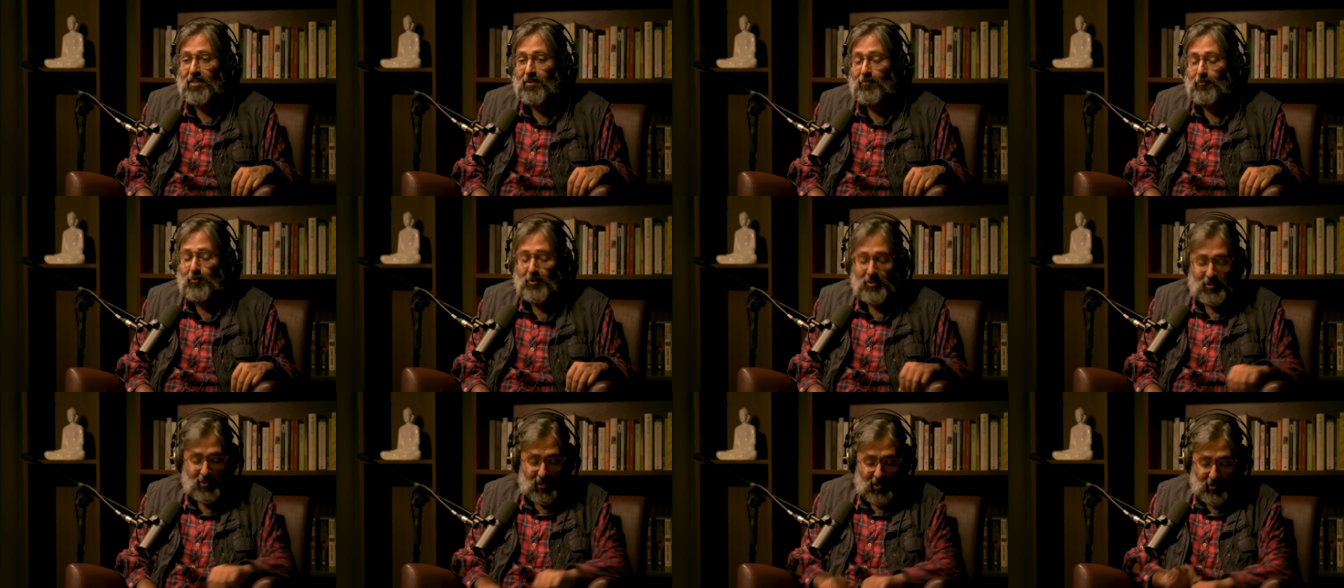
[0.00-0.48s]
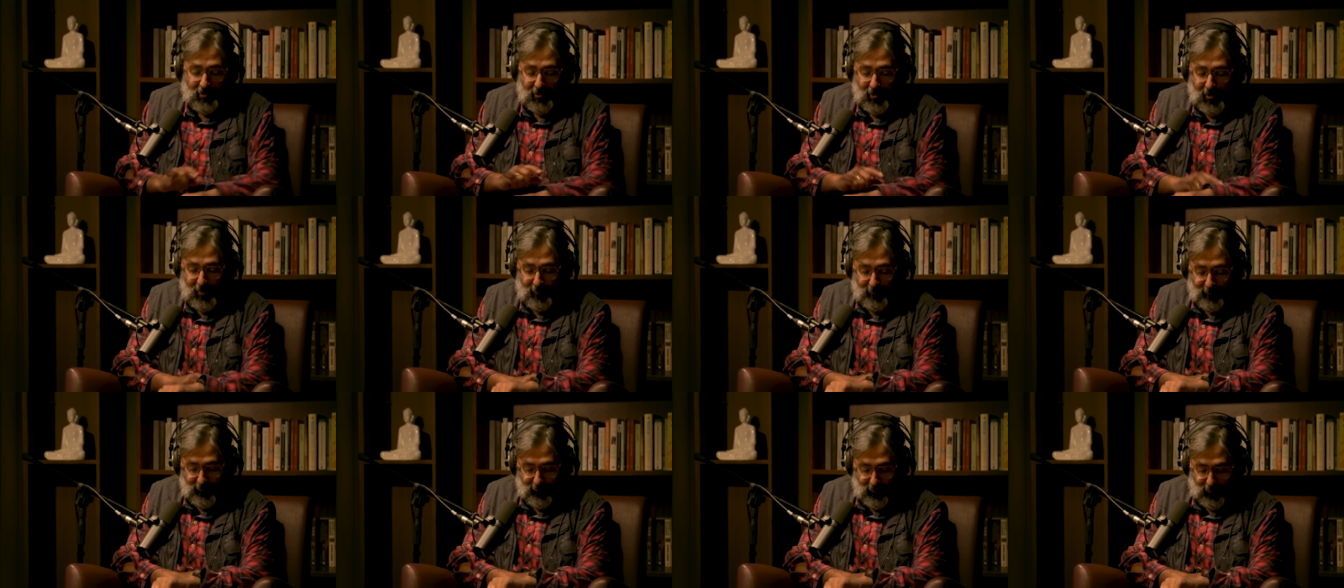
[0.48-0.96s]
that
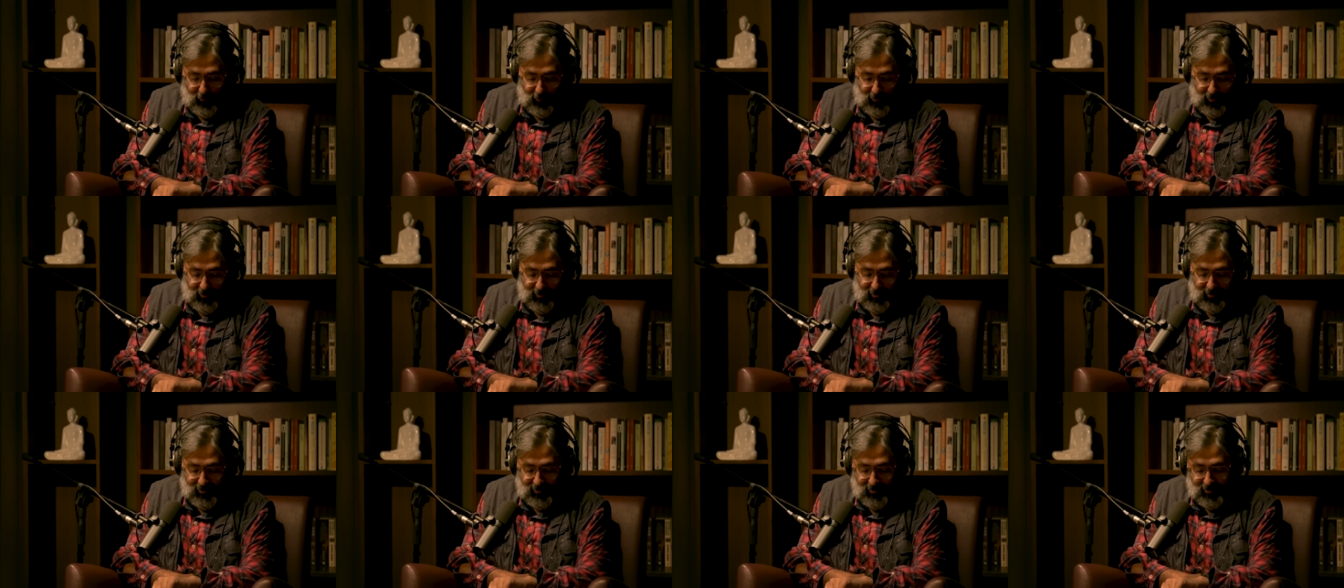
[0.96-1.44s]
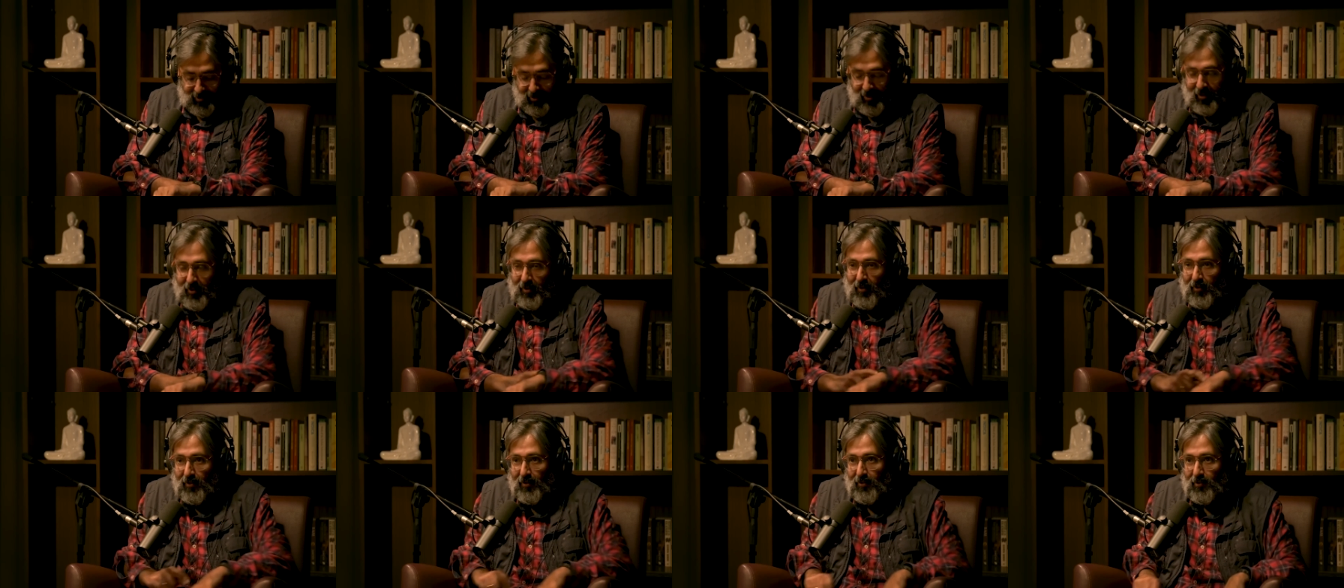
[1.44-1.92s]
alarm for? It's
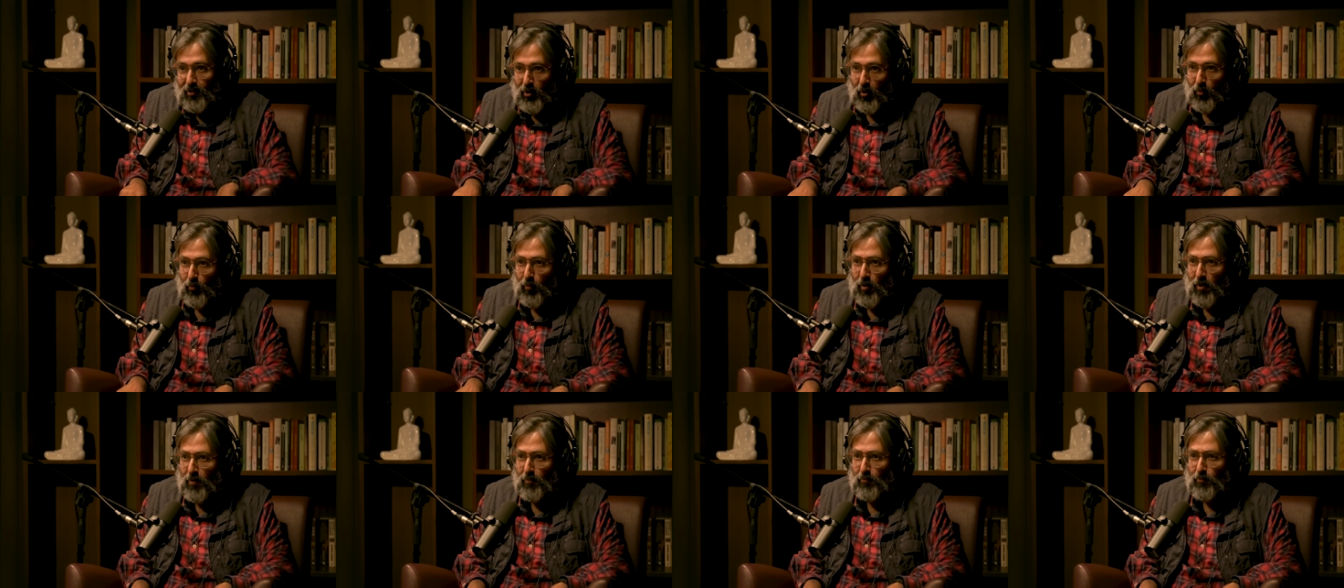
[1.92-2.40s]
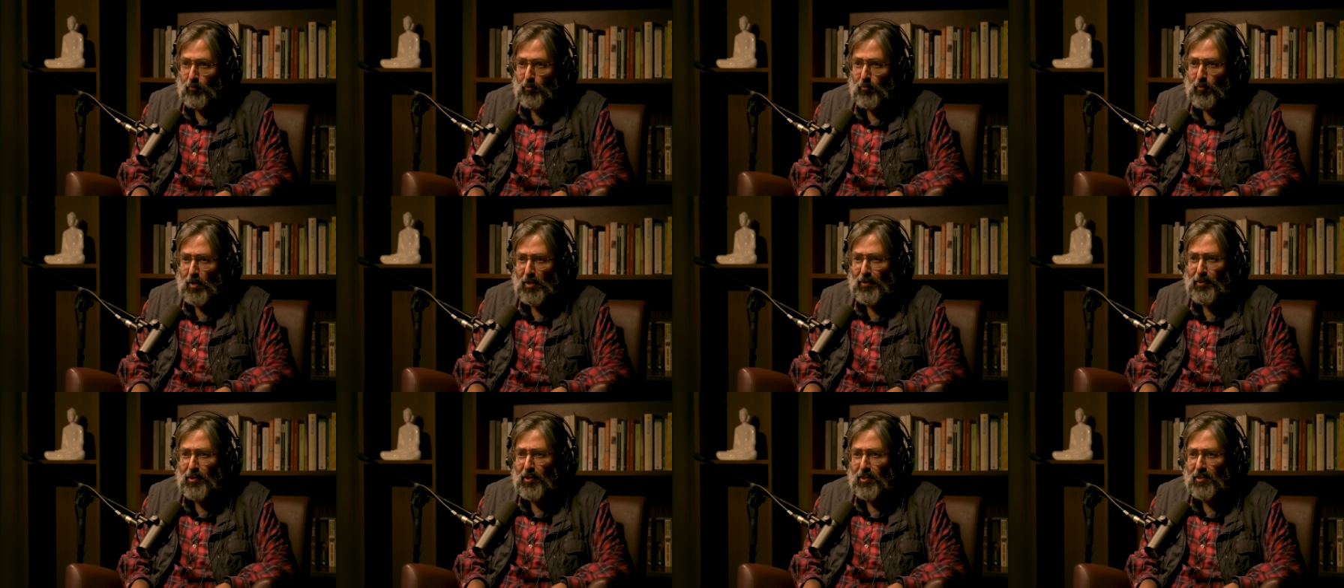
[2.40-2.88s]
your
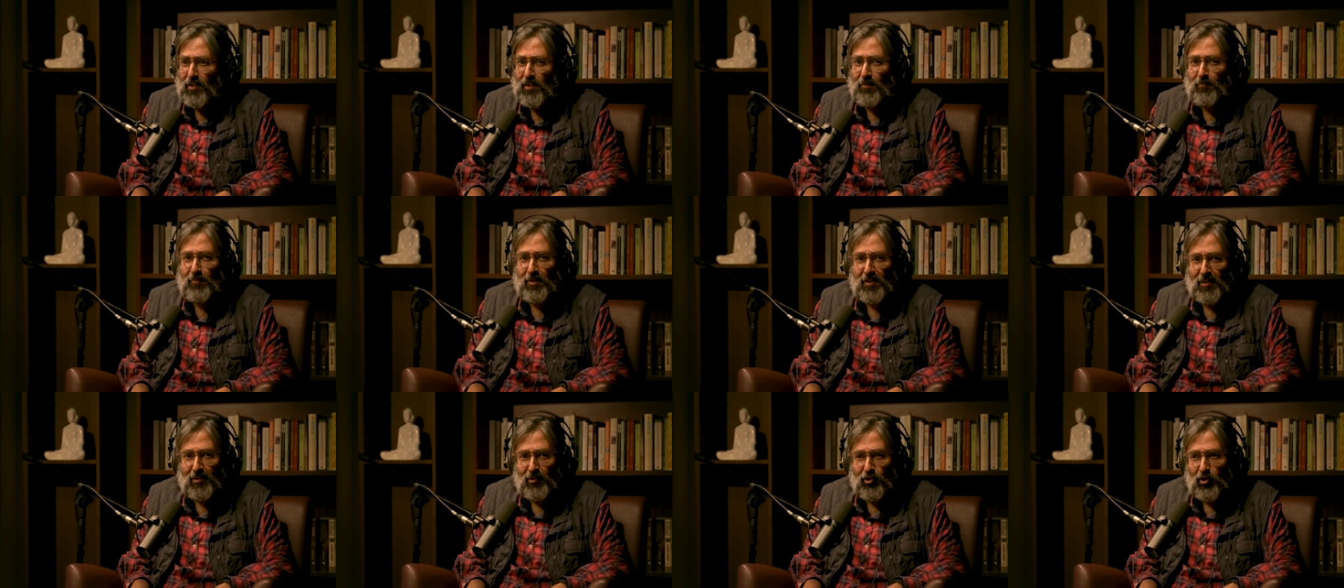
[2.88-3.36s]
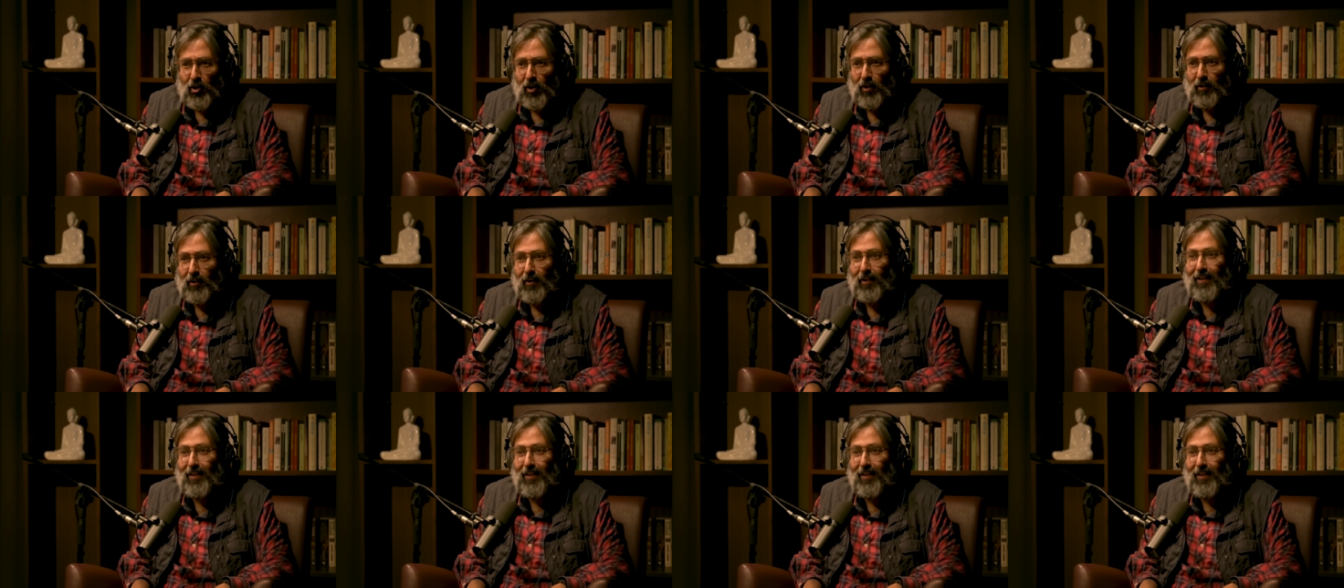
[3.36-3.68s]
1:30 beer, John.